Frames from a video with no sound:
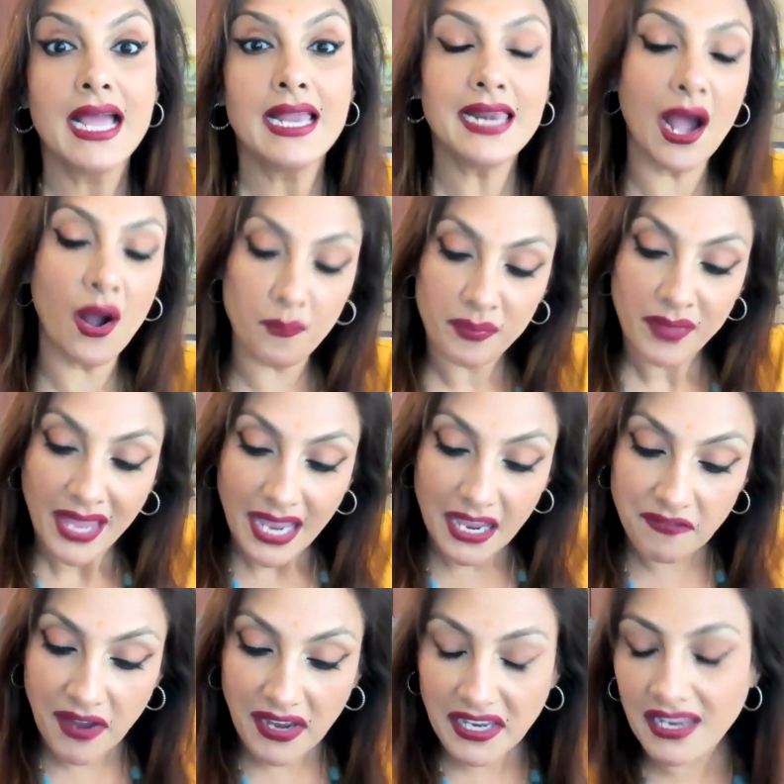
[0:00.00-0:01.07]
Now,
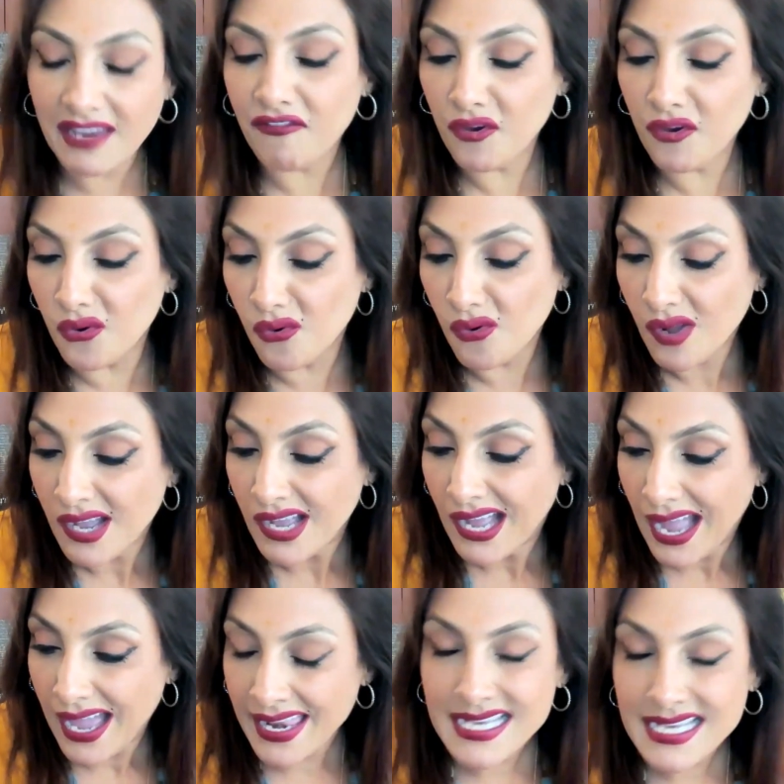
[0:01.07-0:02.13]
if I give you
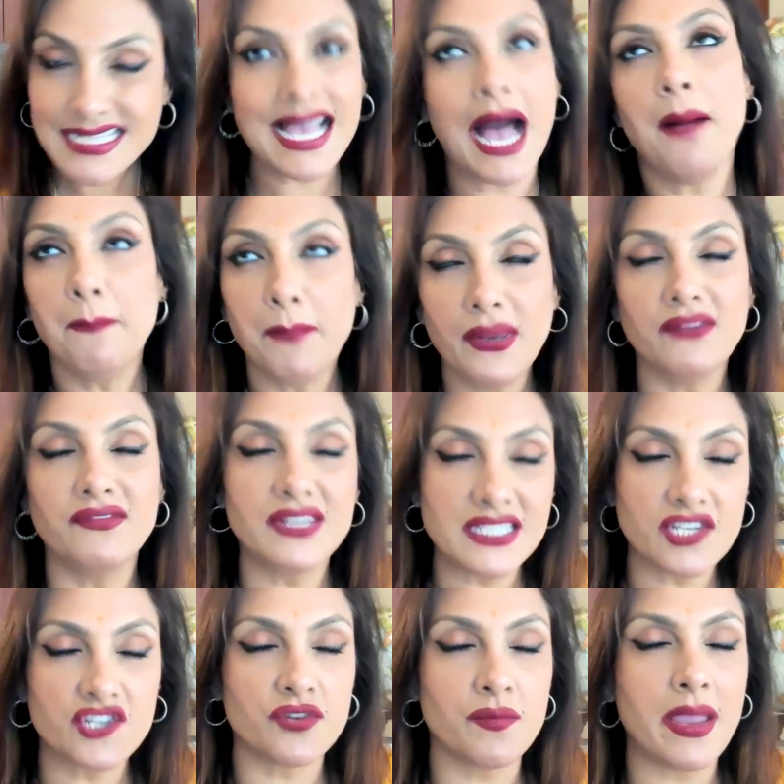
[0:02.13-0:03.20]
an example of
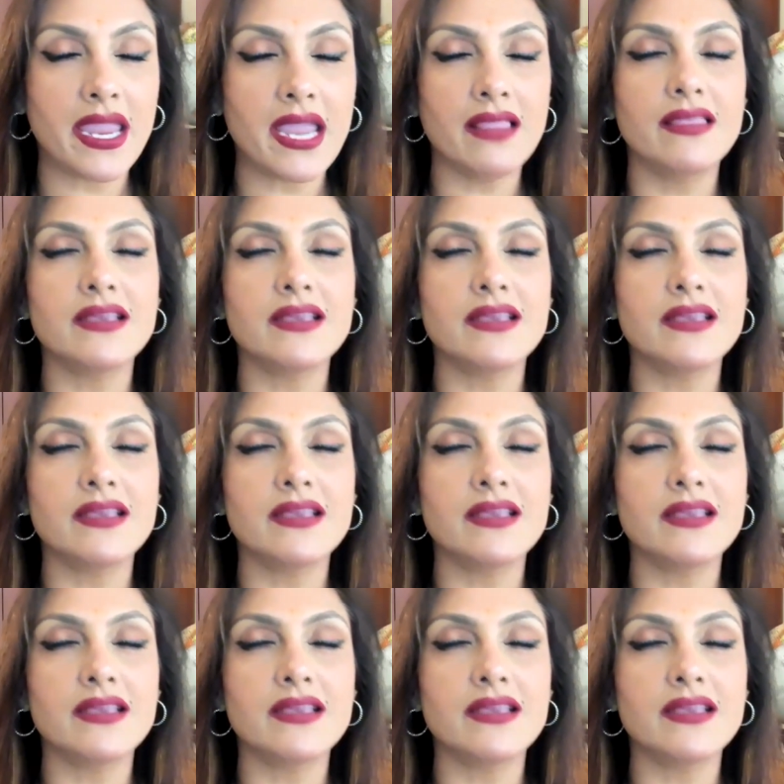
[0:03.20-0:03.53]
decision making,